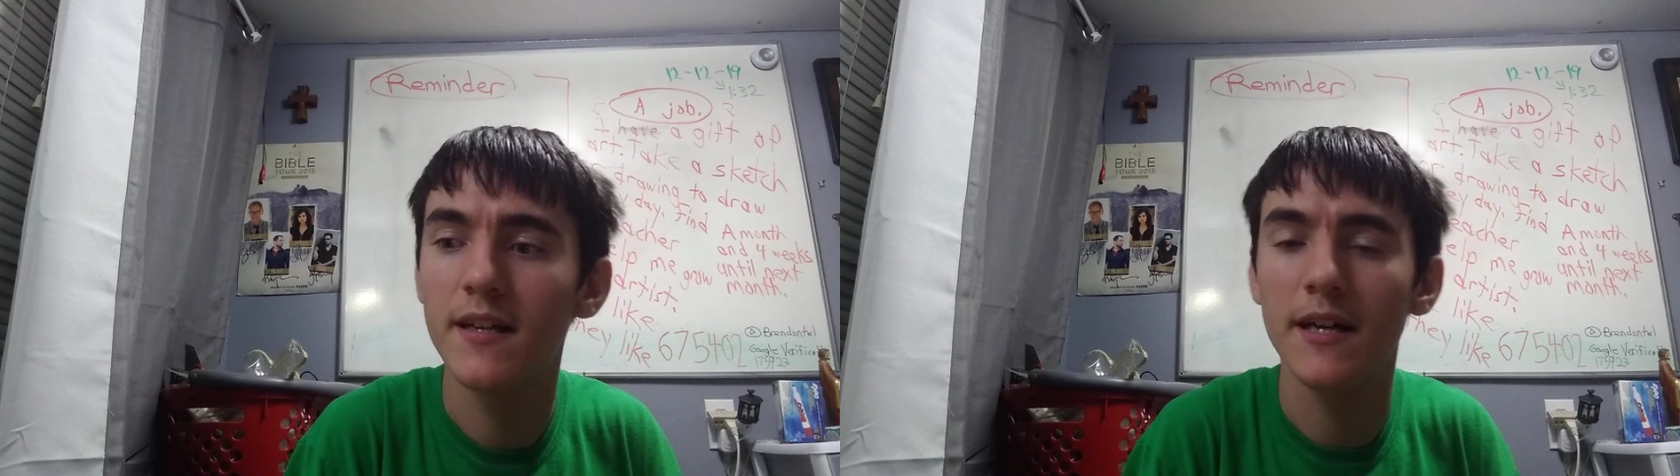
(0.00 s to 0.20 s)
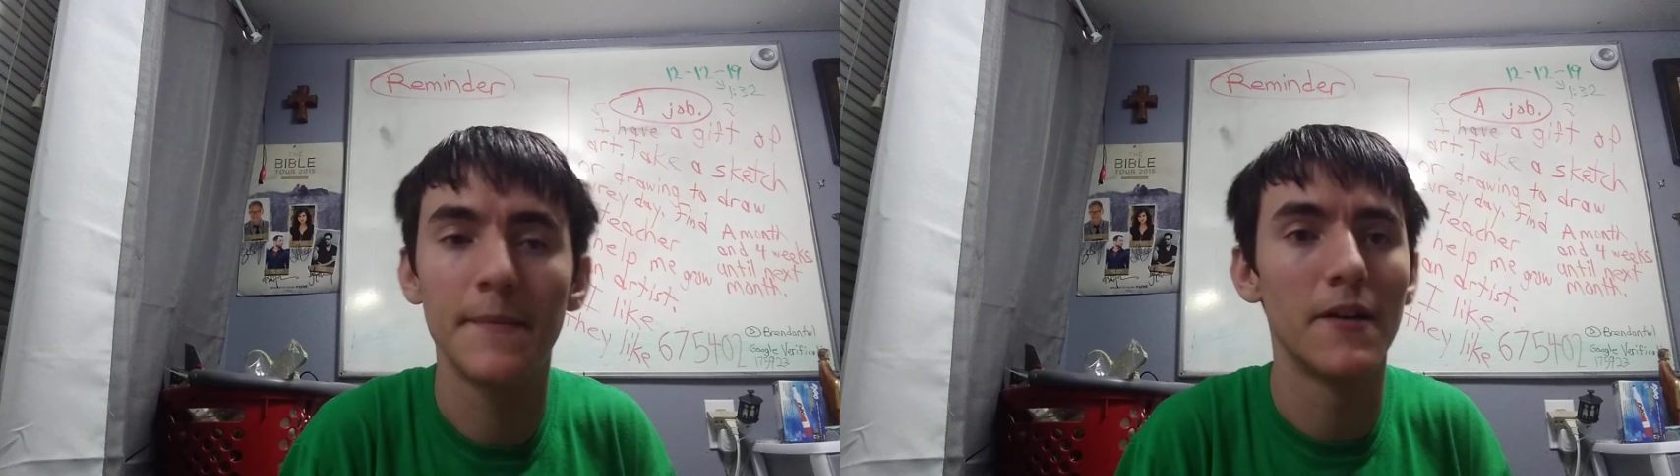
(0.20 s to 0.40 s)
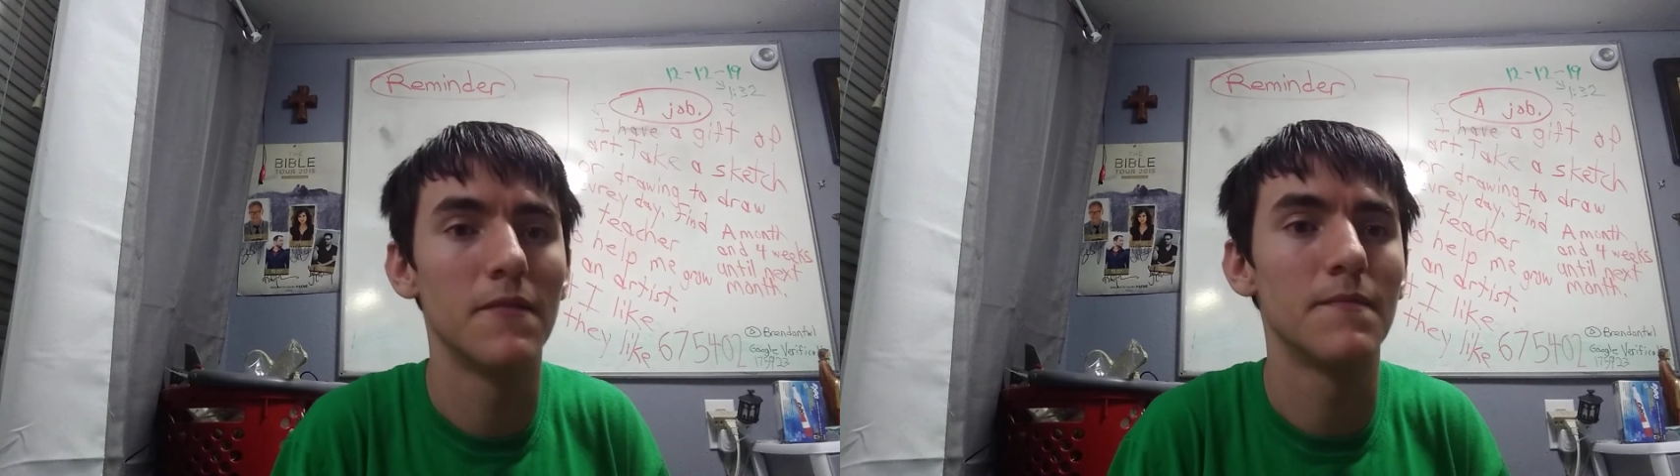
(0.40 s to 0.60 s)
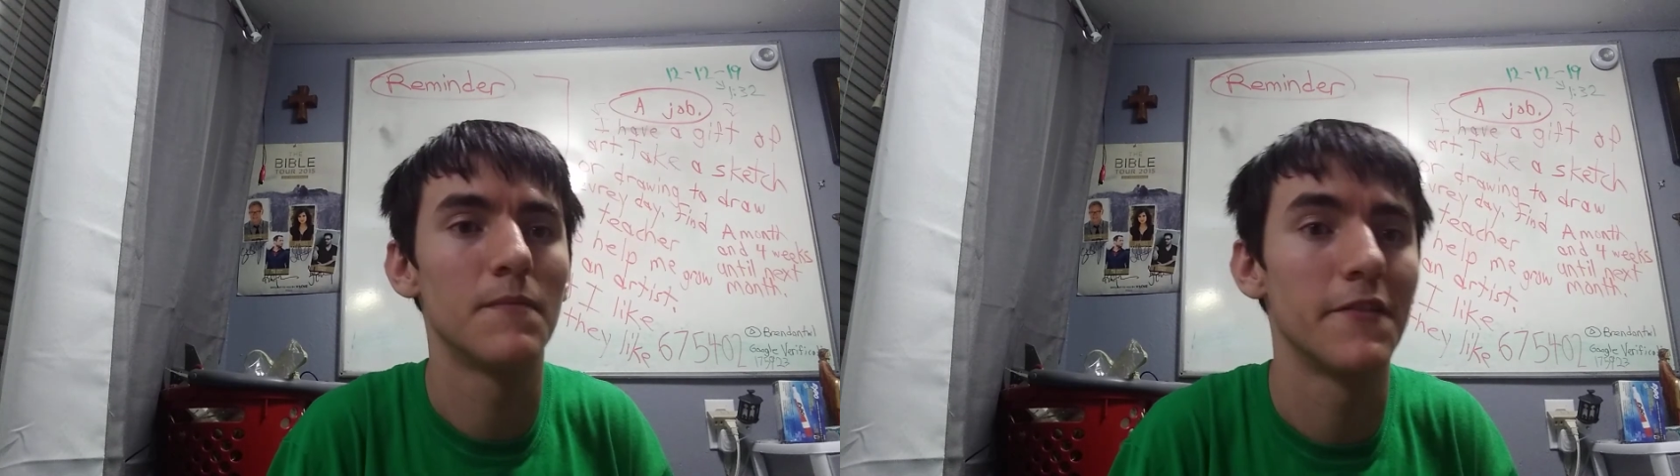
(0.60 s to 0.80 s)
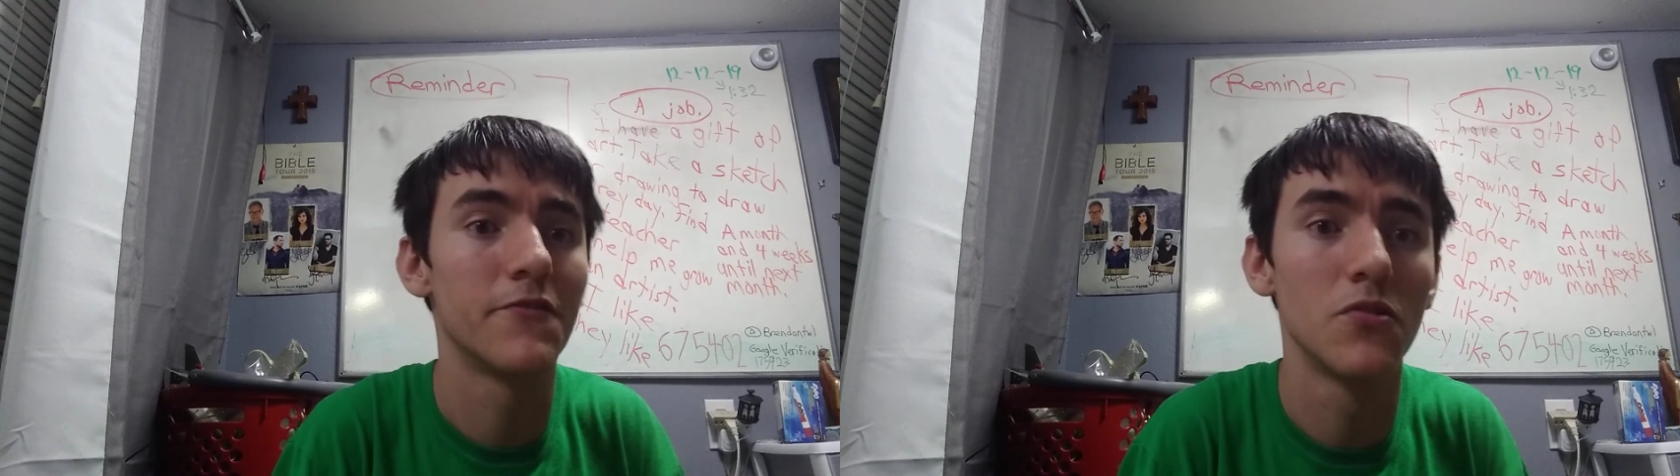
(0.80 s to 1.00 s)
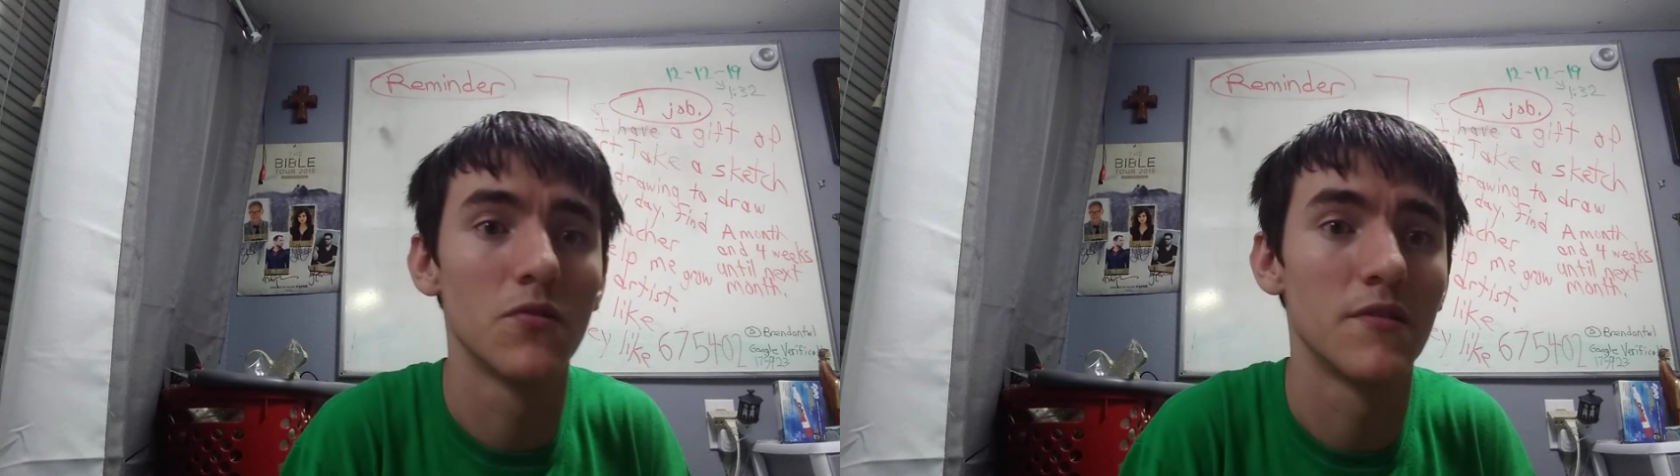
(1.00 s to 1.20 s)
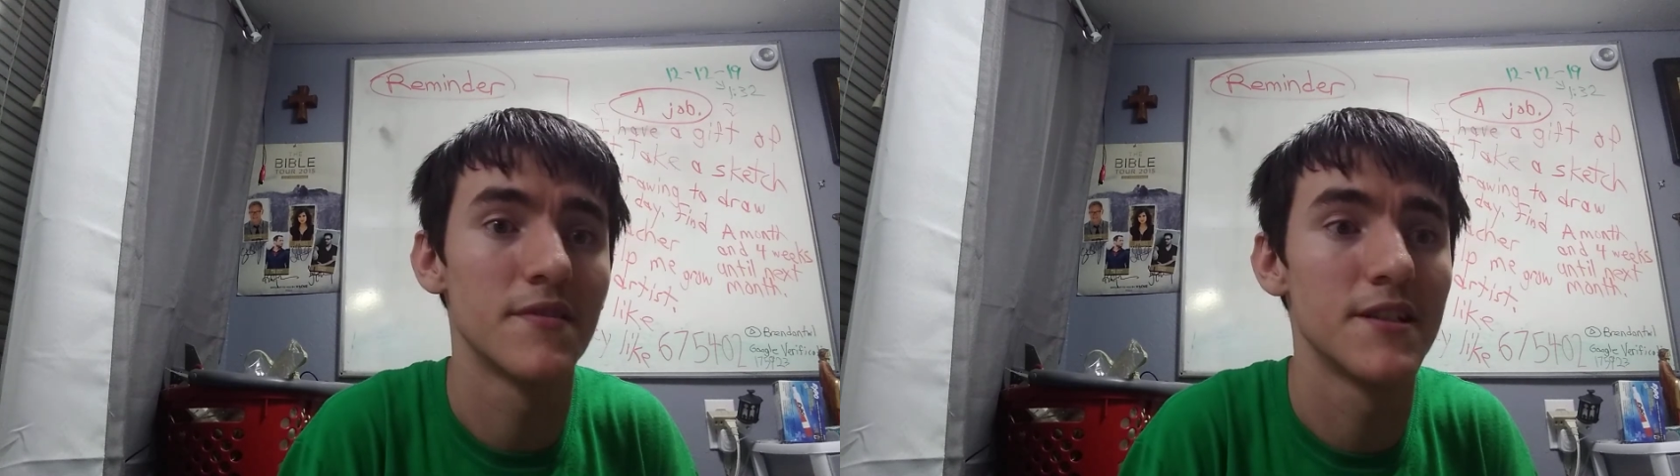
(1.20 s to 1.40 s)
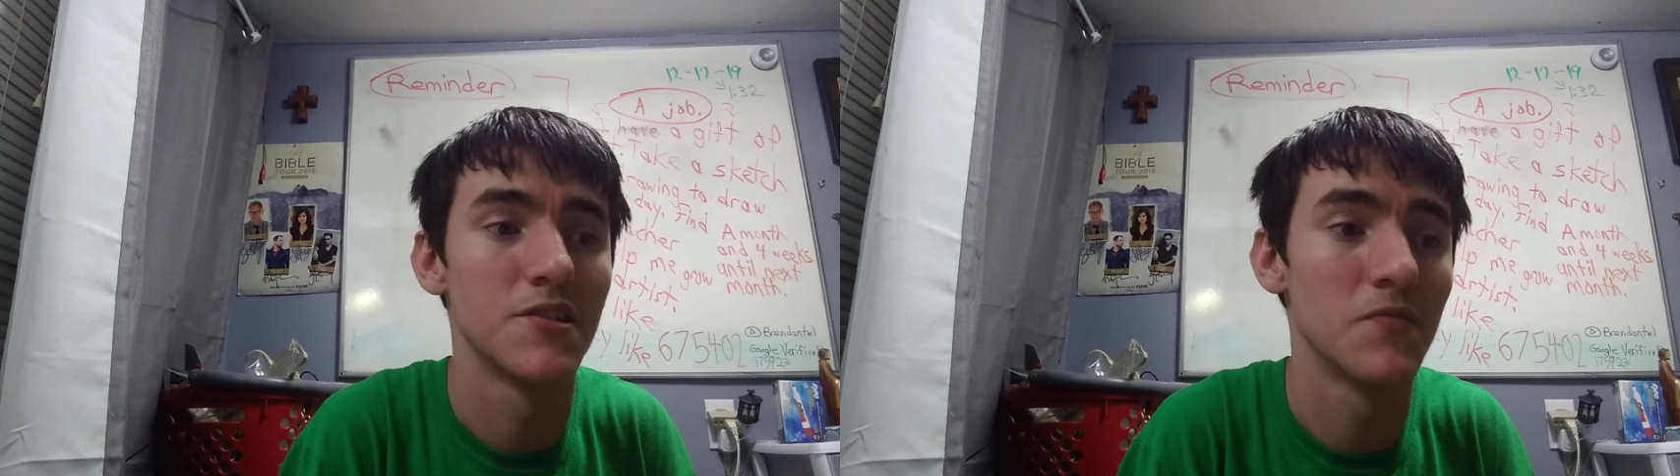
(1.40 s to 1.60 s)
about my folder
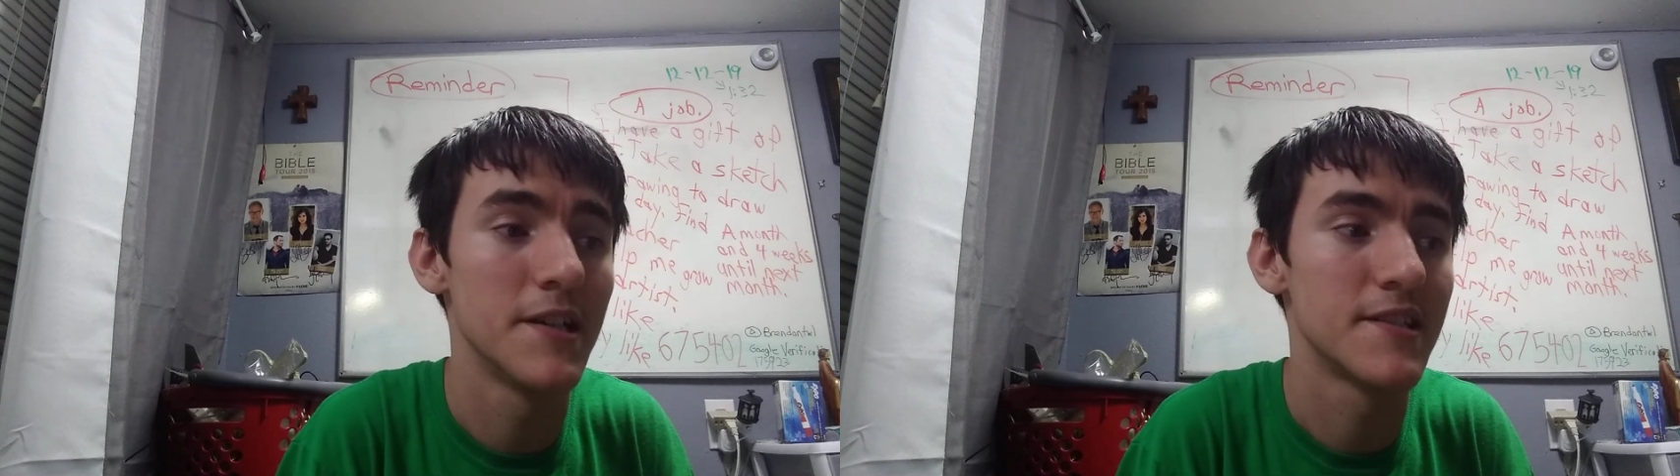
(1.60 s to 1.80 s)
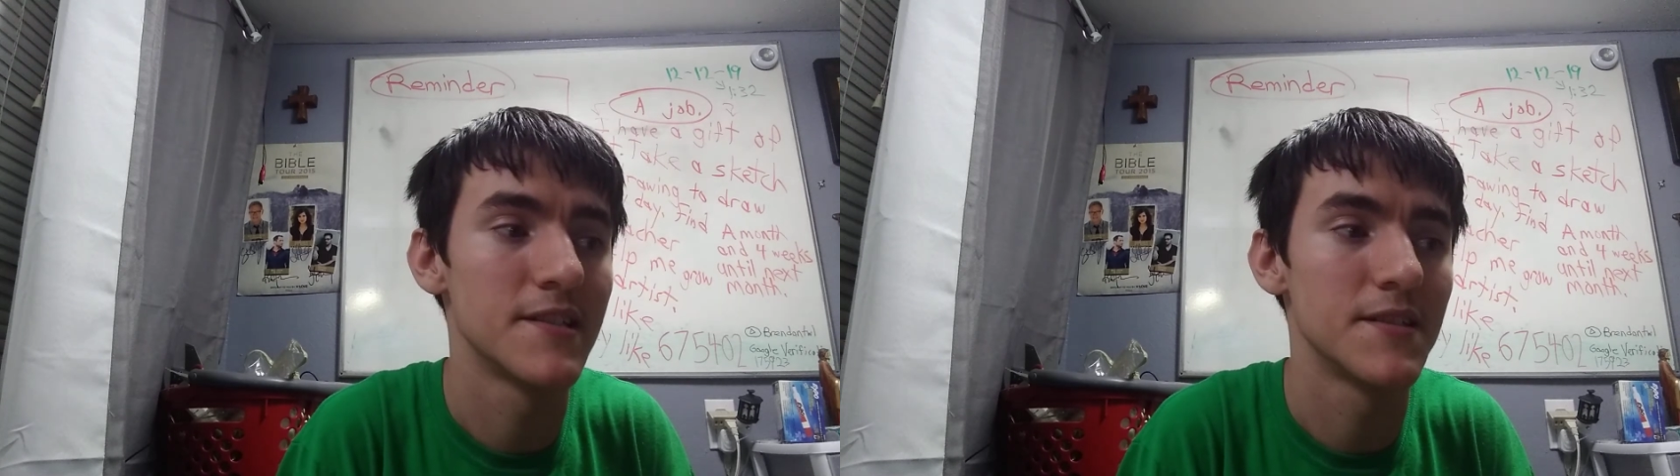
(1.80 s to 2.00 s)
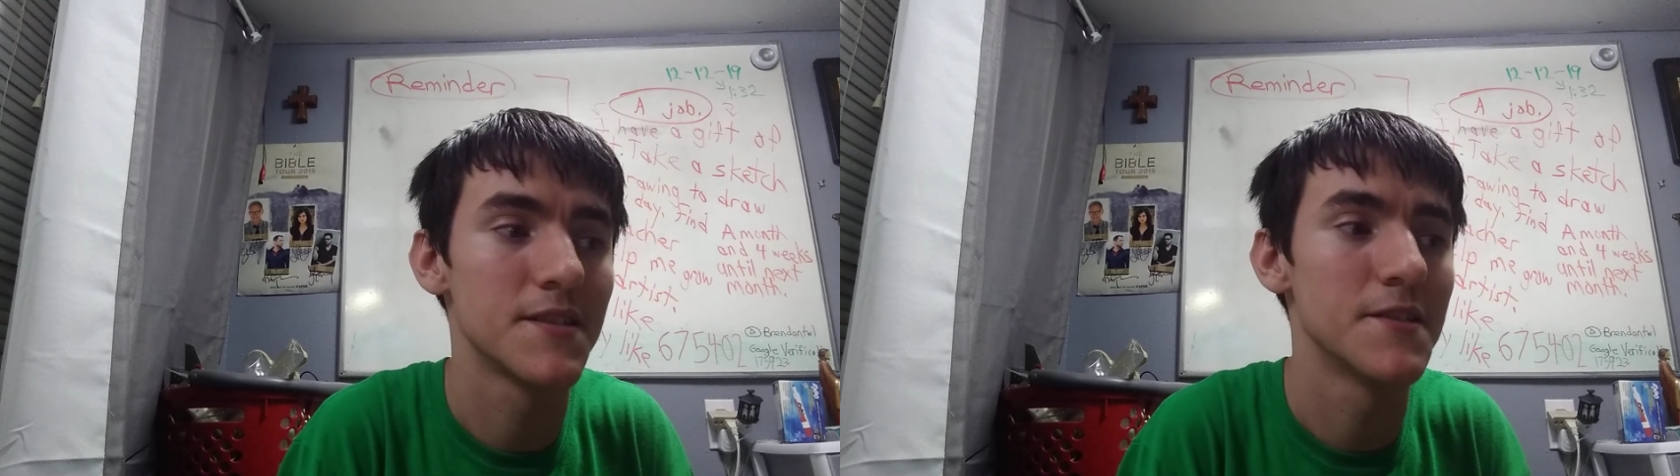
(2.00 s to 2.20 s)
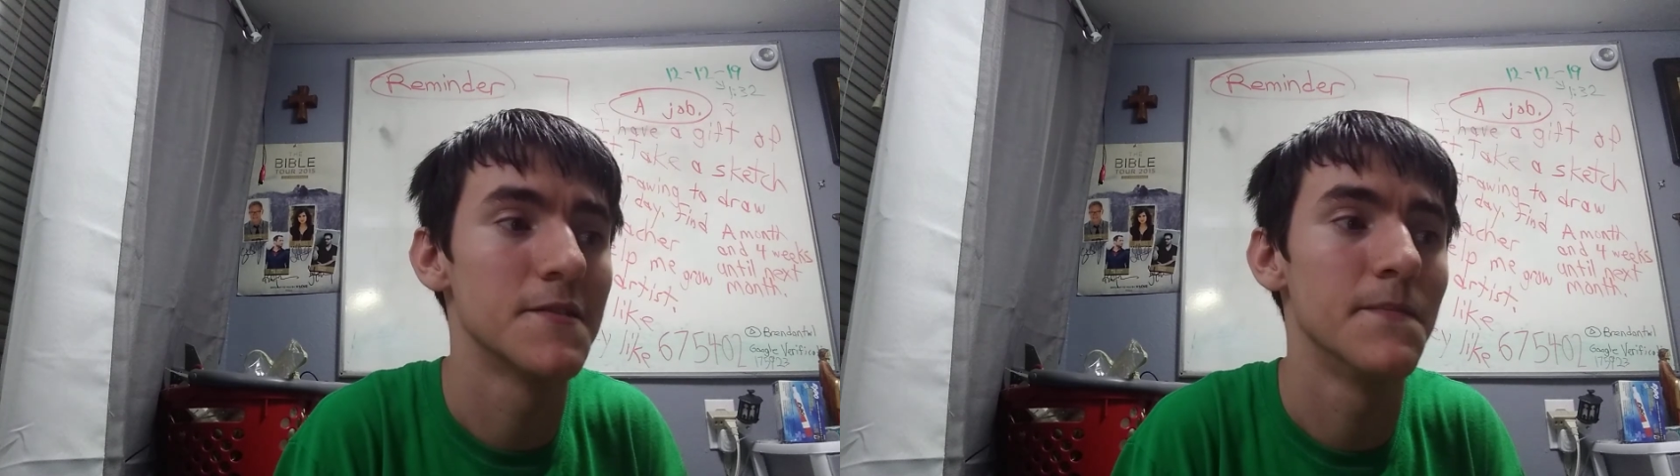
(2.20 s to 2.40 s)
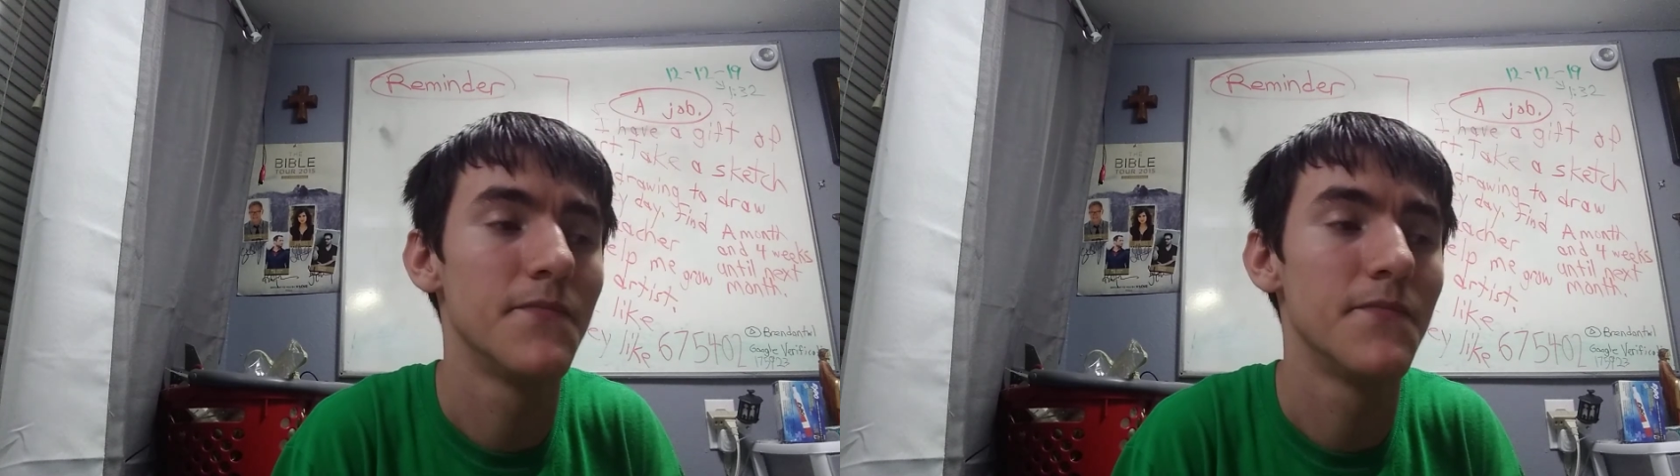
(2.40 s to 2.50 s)
situation, so